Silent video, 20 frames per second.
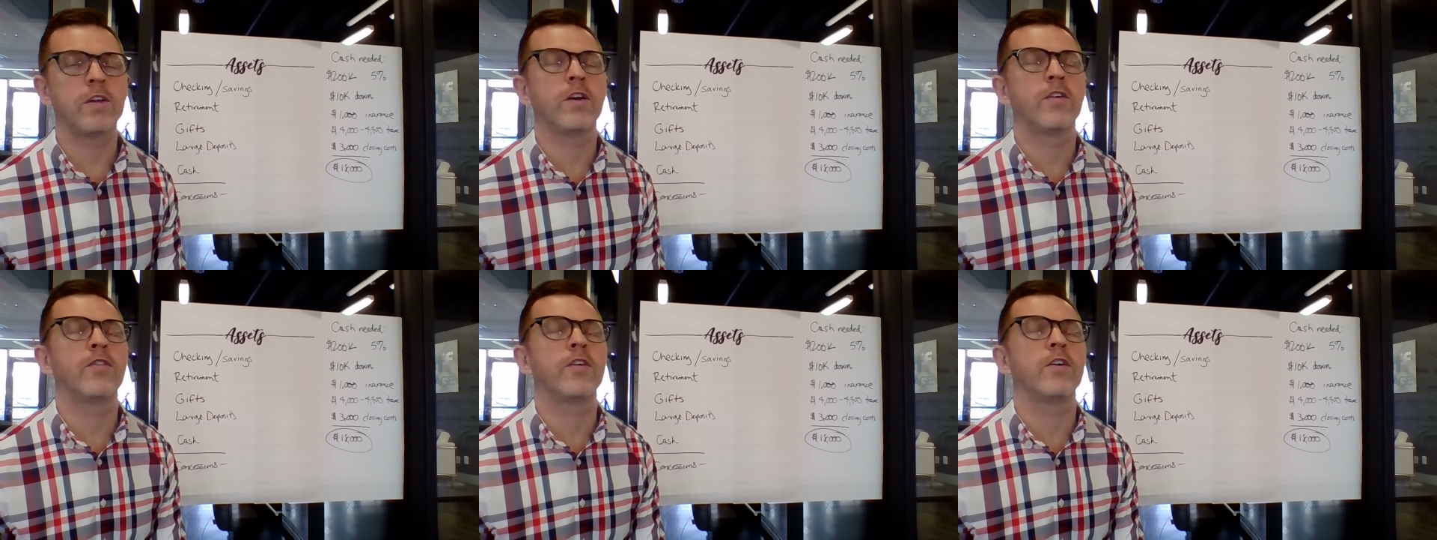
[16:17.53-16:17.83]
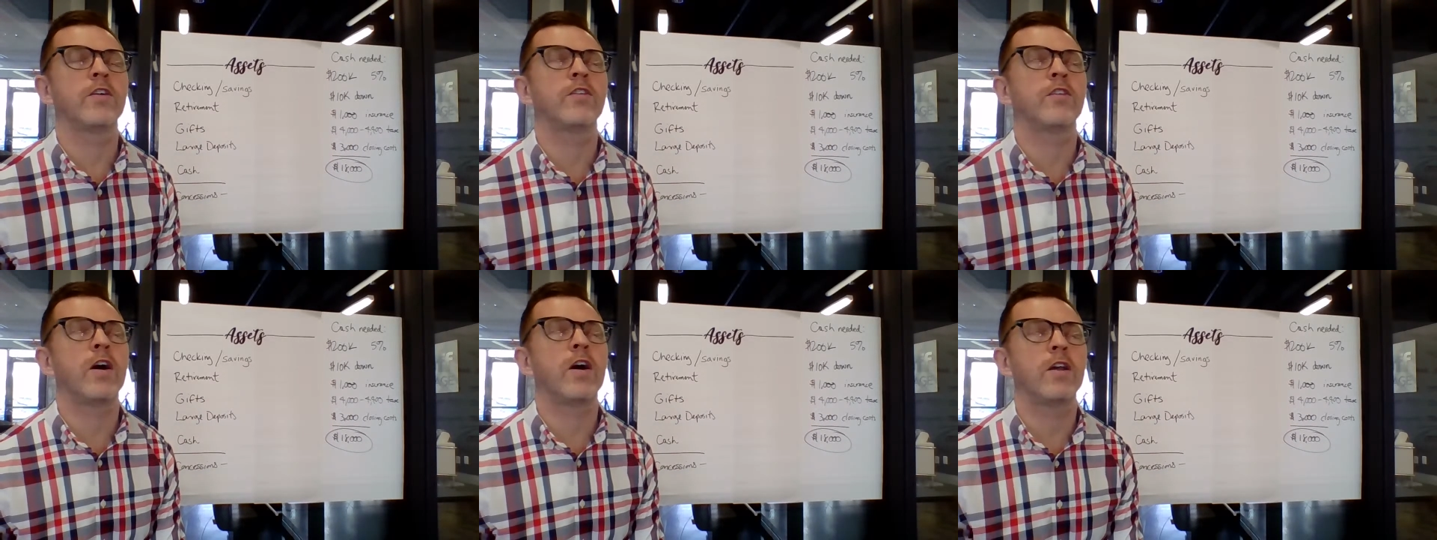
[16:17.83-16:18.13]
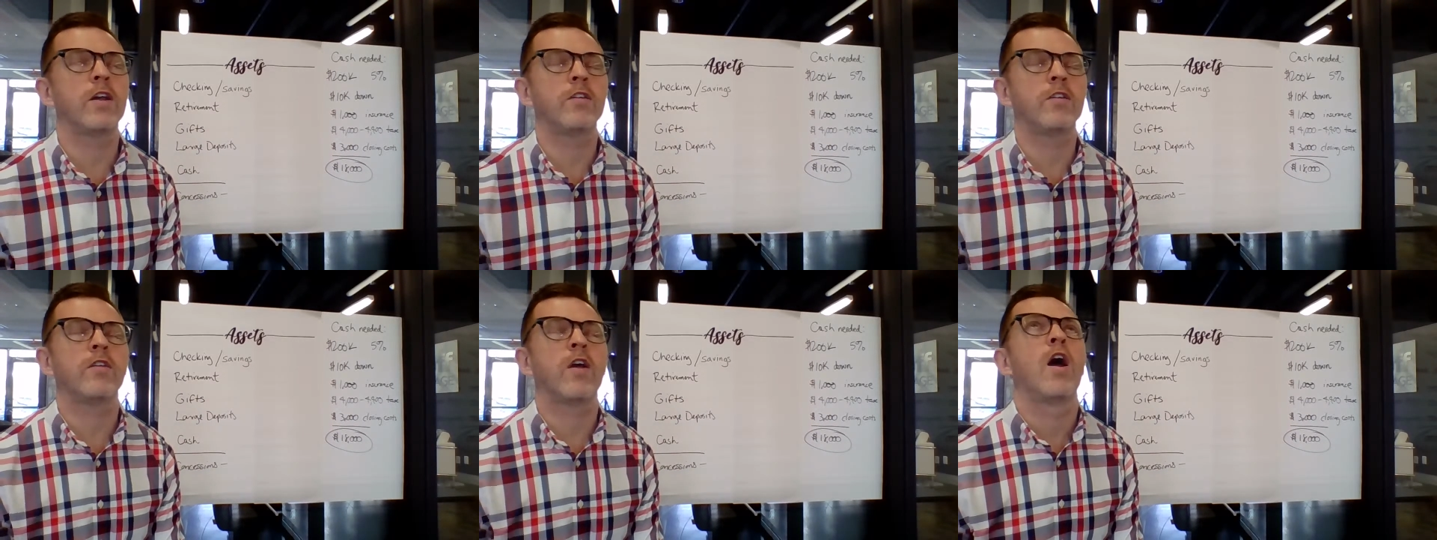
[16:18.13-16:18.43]
Your first
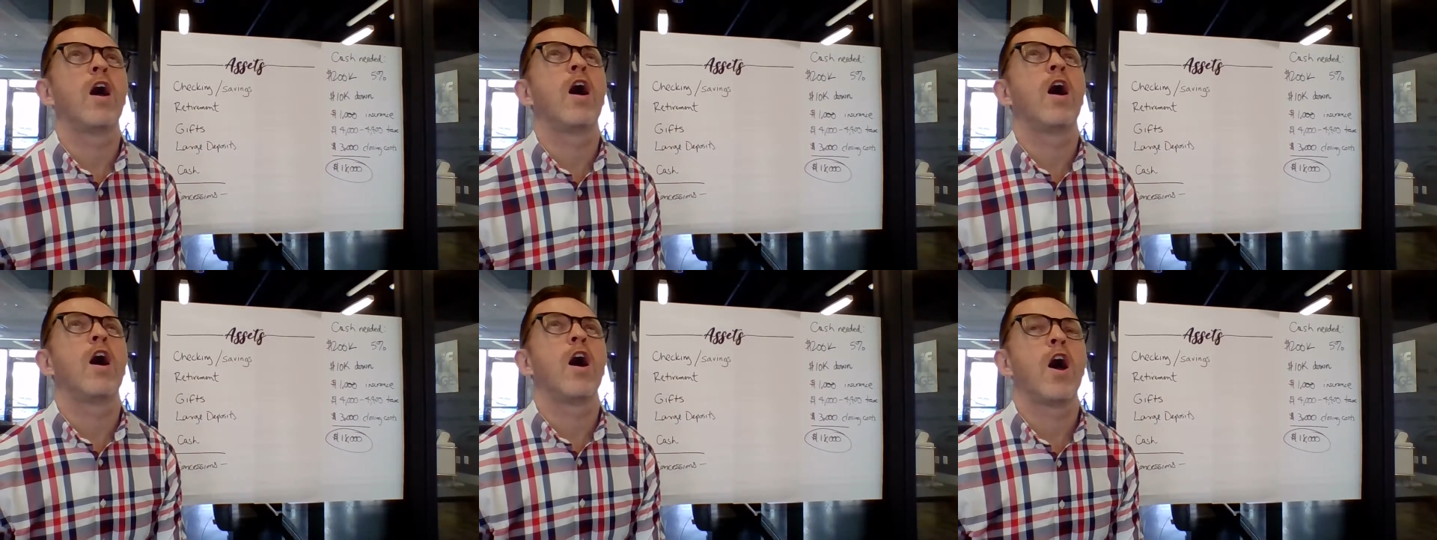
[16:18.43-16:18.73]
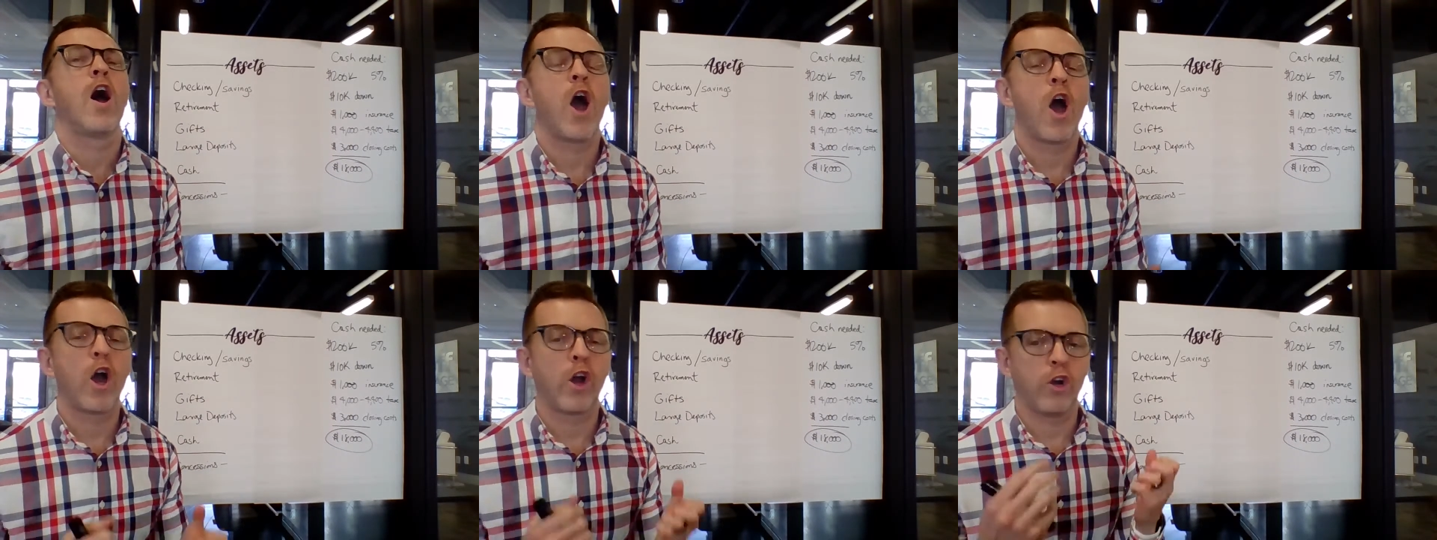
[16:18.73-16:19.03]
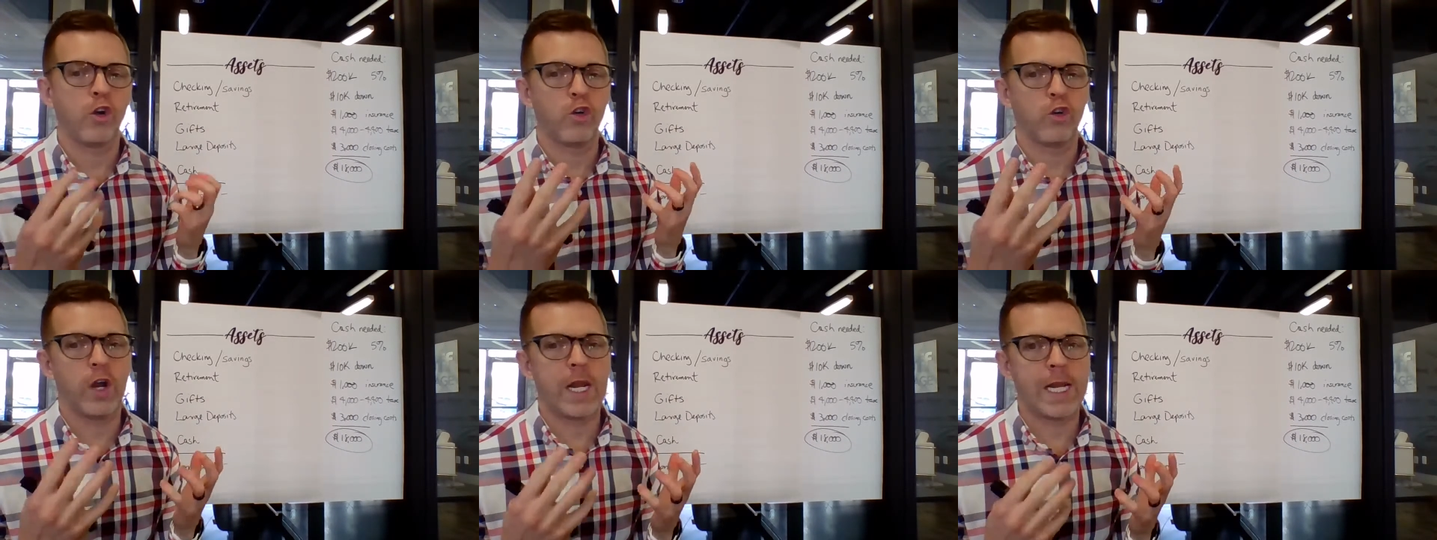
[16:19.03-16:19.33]
thought is,
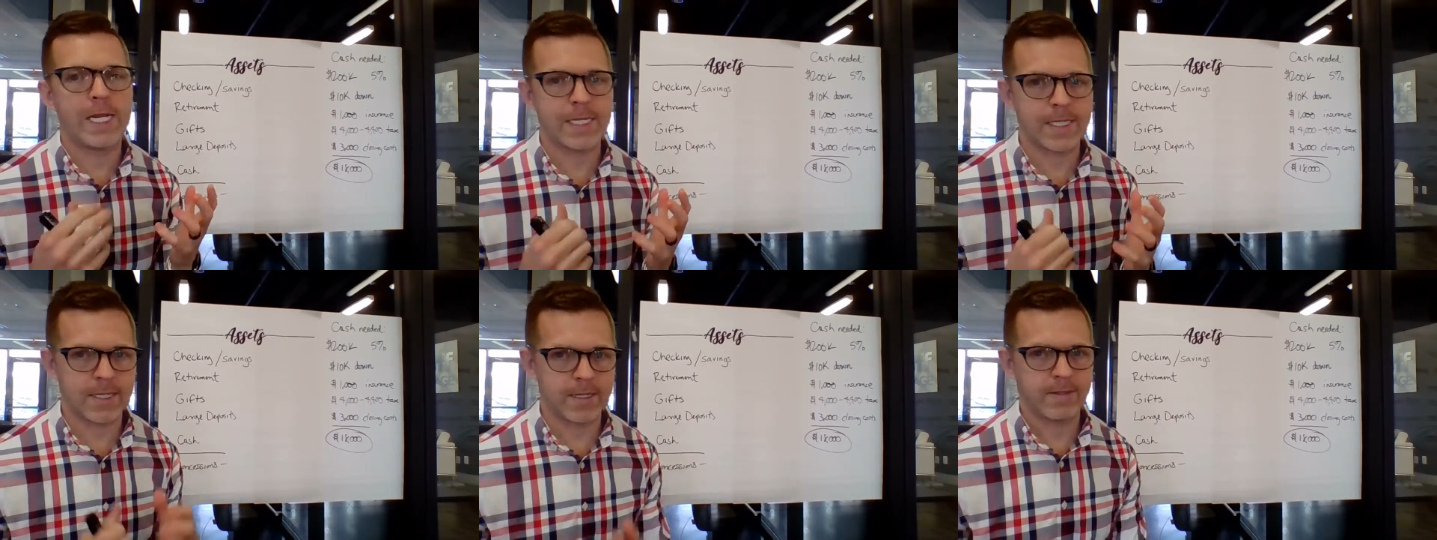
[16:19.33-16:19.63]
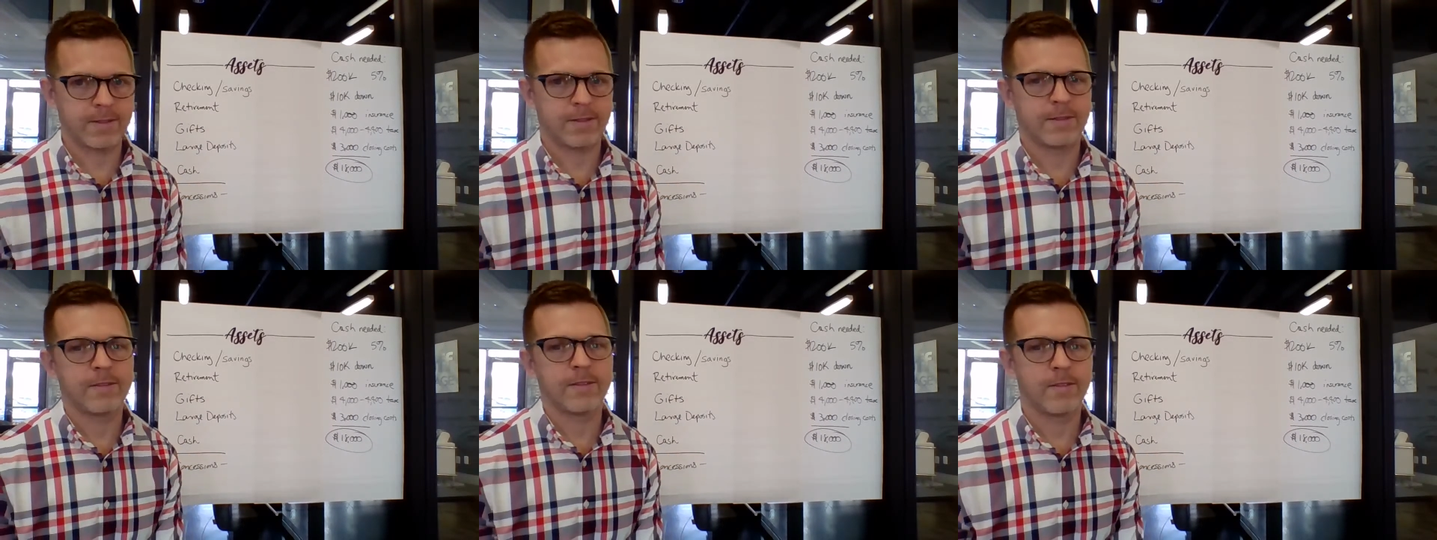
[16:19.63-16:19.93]
great,